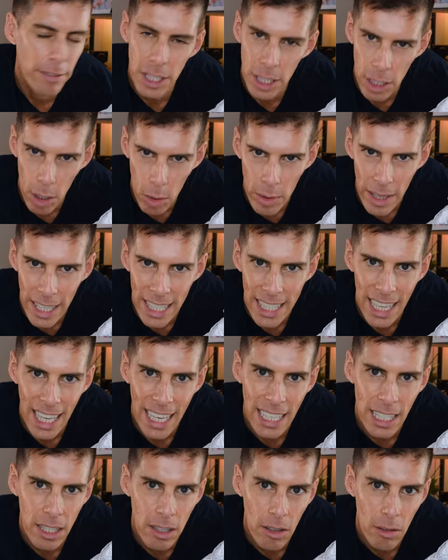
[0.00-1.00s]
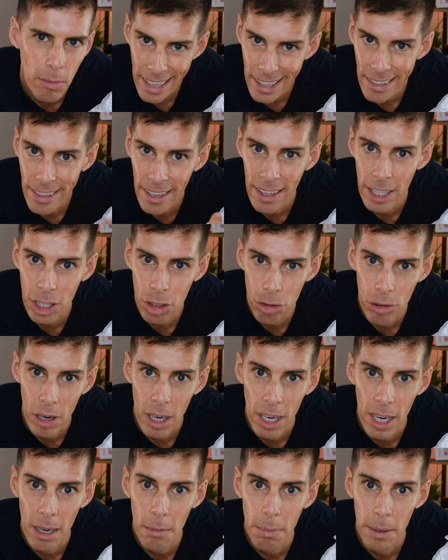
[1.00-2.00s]
sewn this lace loop into the
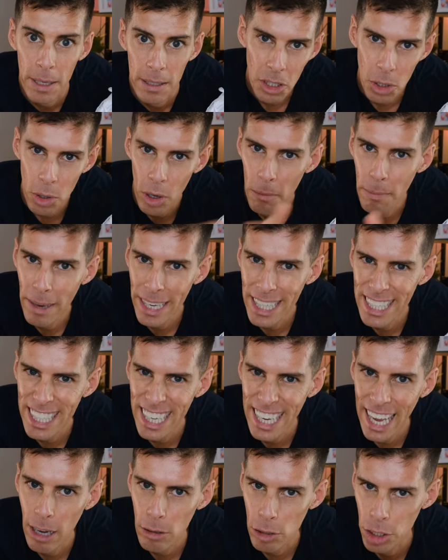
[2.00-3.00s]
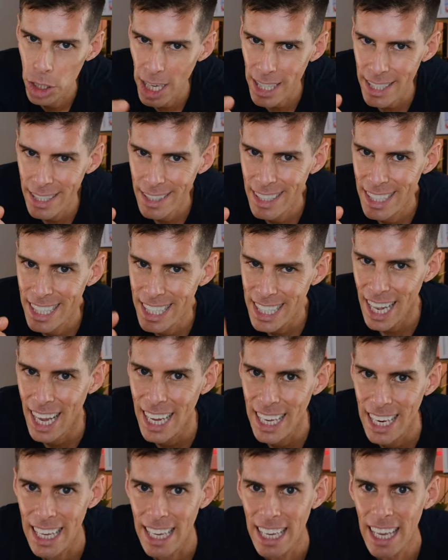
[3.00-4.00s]
strung upper. So it may stick out just
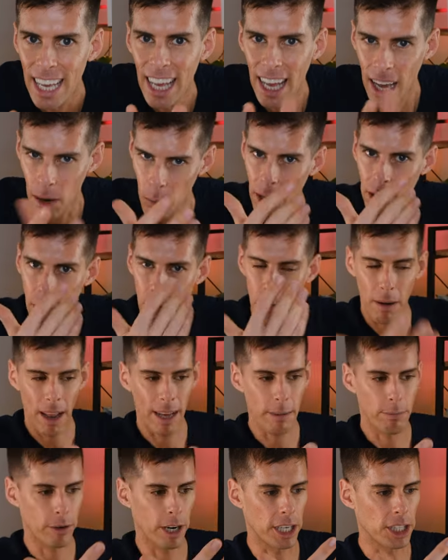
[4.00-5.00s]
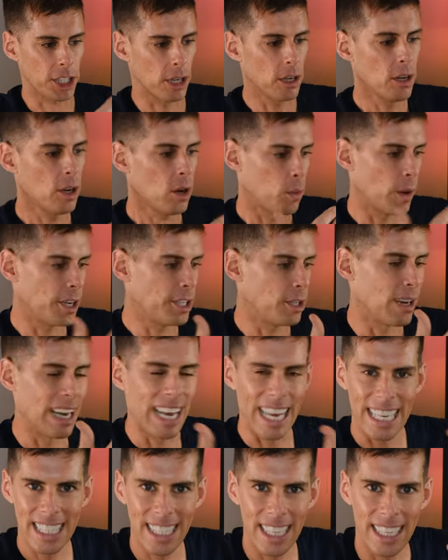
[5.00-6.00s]
slightly. And when you apply pressure, when you
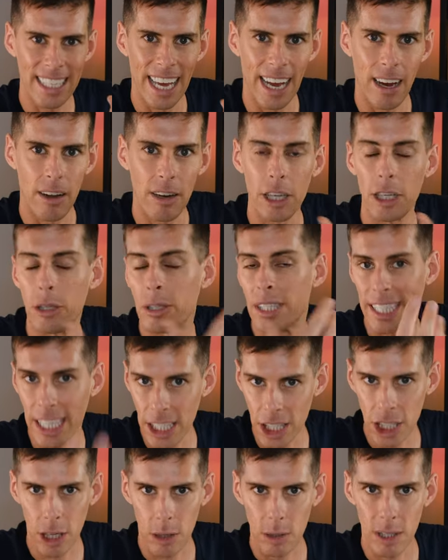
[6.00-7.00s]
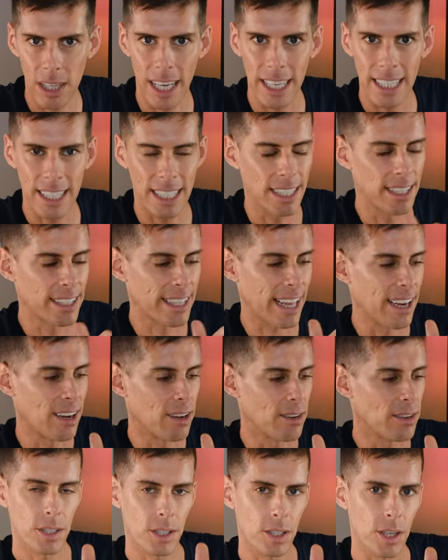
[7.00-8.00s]
lace it down and you cinch those laces
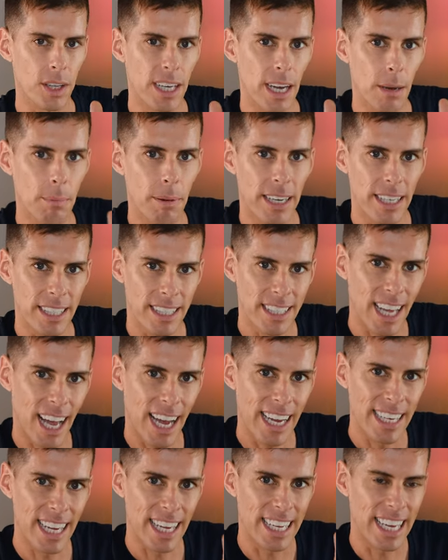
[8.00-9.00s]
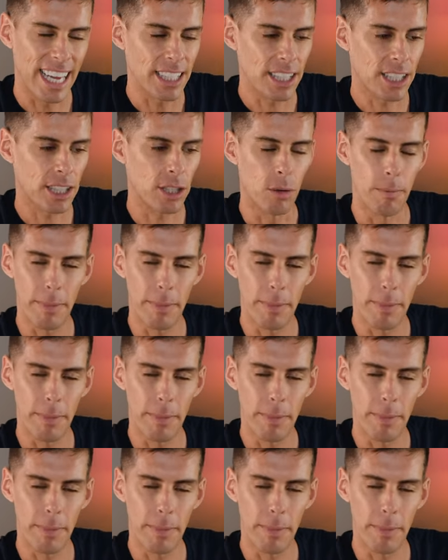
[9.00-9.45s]
down so the upper is tight against your